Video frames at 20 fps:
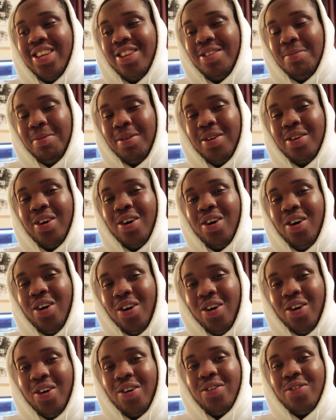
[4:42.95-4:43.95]
It's been a
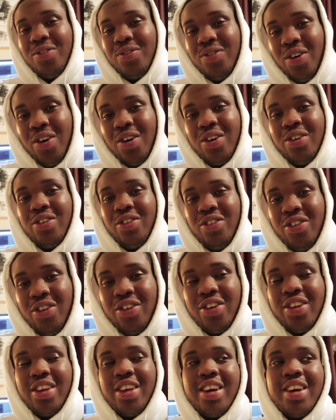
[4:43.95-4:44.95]
hard fought
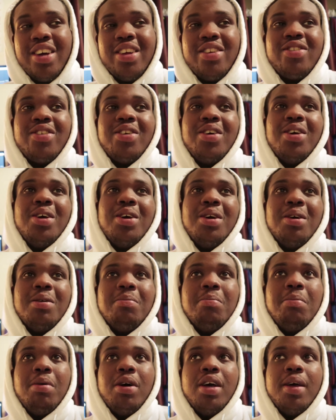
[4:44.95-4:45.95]
journey, guys.
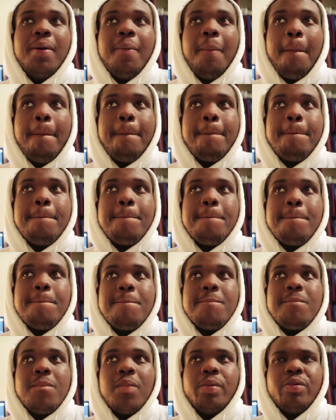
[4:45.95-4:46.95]
But
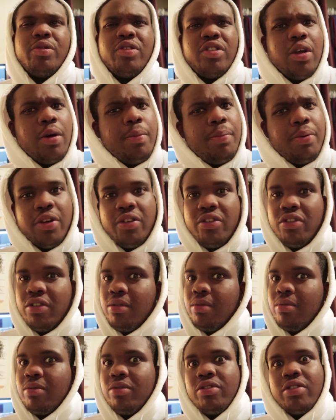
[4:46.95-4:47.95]
still
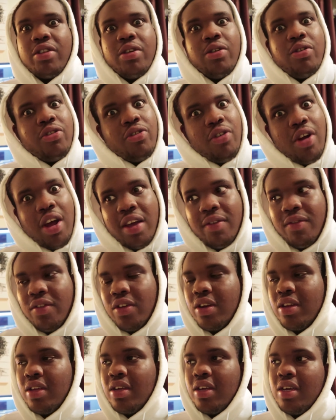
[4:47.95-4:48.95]
pushing, still
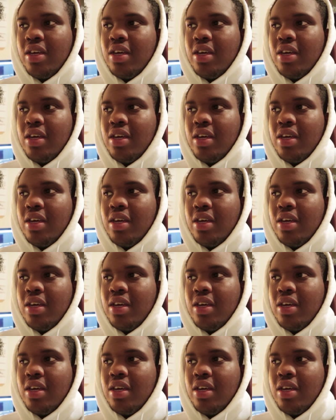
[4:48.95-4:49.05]
striving.